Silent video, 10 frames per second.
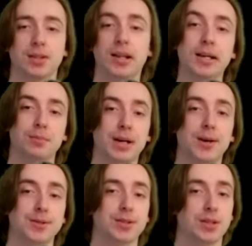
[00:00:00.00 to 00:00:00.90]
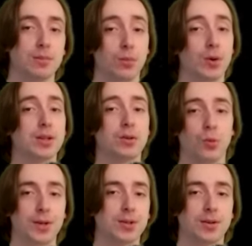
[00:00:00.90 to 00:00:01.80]
light bounces in more than
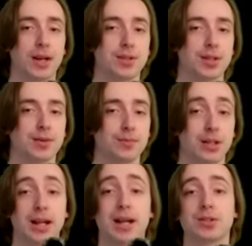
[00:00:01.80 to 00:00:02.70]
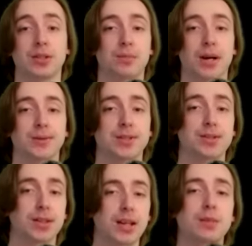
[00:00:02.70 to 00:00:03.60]
one direction. It actually
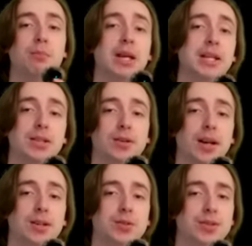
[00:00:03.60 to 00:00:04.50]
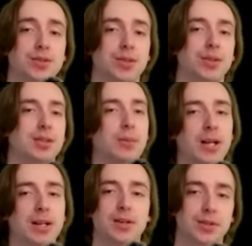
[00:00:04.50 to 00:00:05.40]
bounces in many directions,
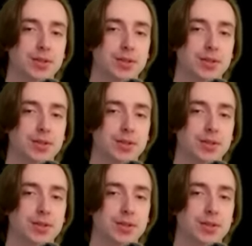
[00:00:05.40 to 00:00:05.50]
depending on the